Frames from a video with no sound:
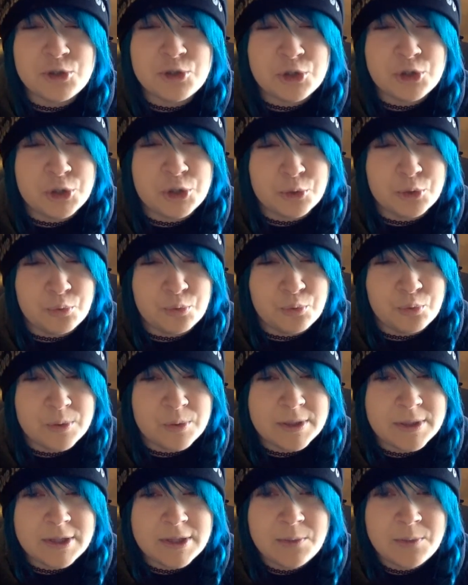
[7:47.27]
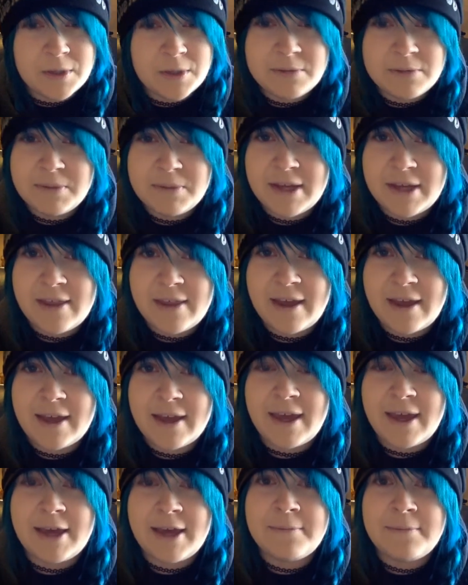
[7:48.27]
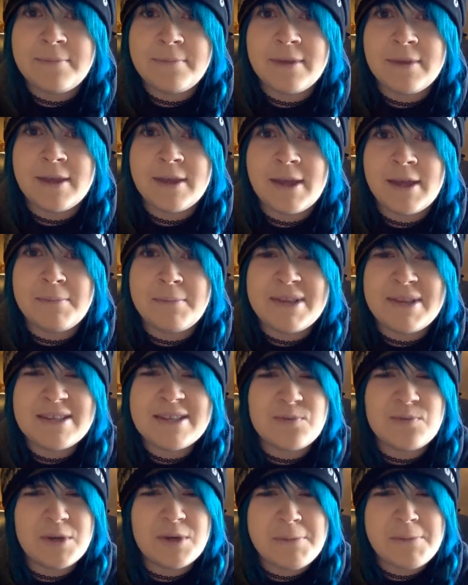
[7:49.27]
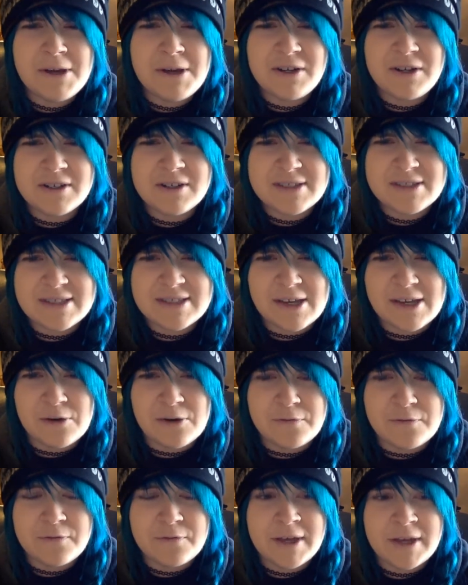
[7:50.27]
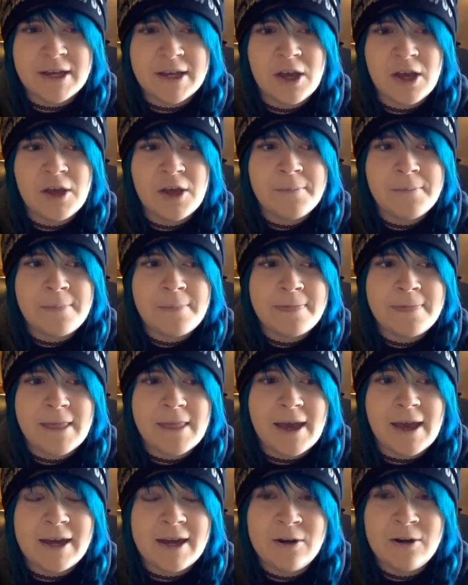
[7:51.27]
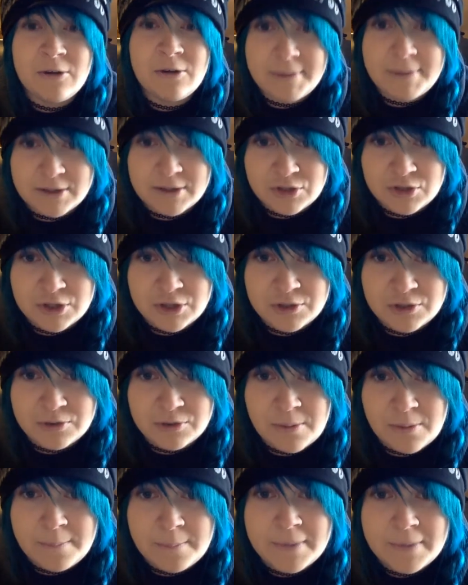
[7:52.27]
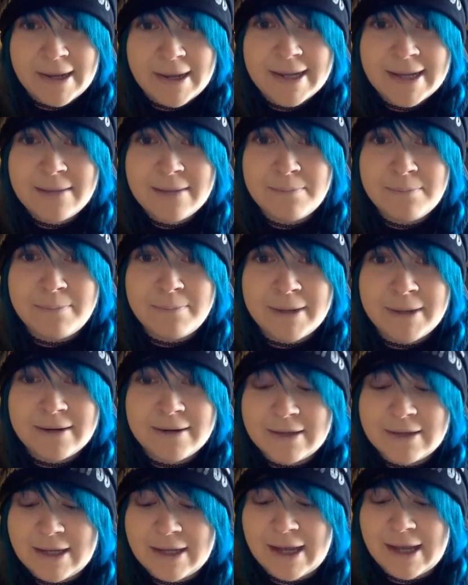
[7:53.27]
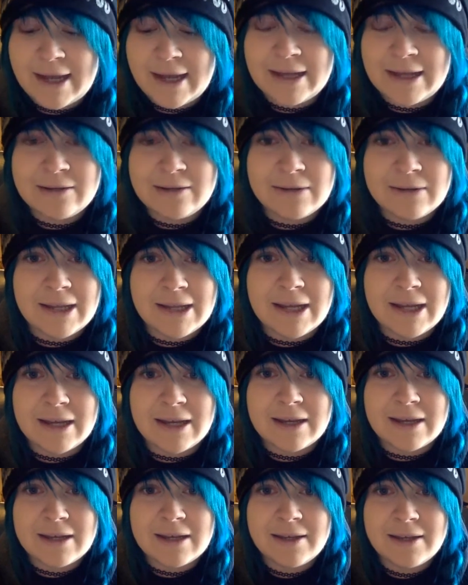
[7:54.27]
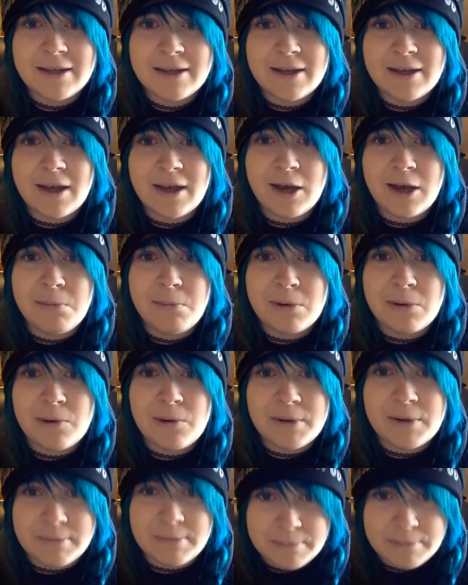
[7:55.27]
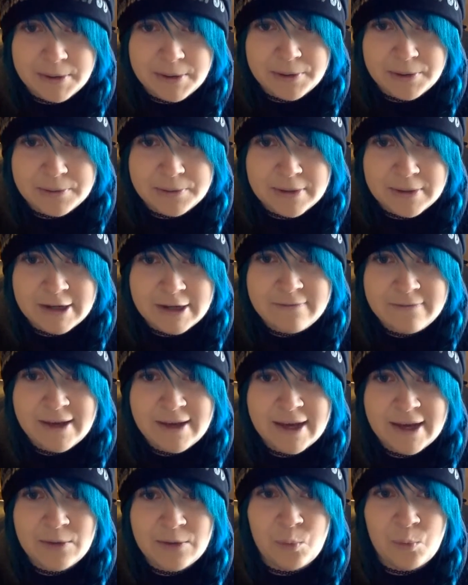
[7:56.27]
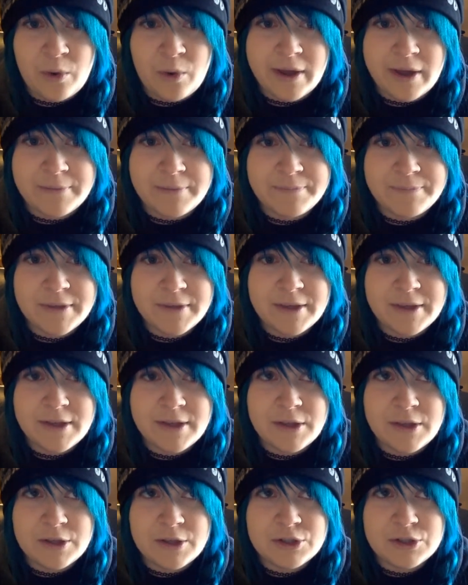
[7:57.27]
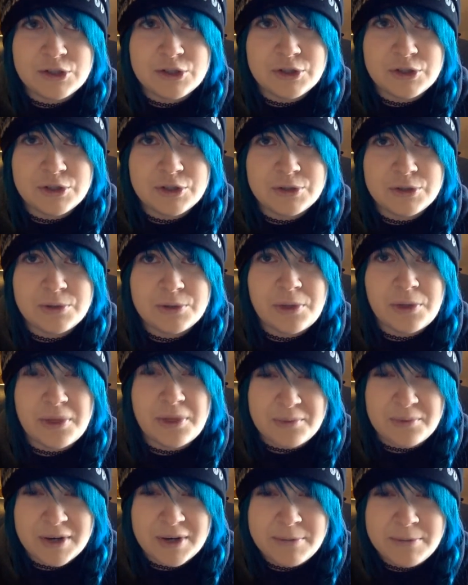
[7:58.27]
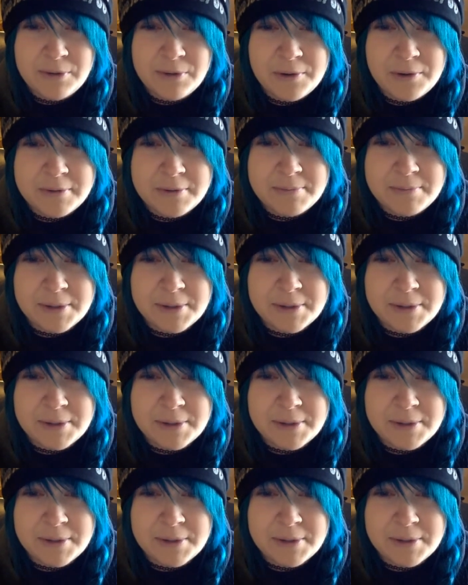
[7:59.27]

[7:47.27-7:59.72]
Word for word: do you really want to play that game? Plus, what about yourself? Like, I don't know about you, but I can barely handle like a broken bone. I've had what? Two, three broken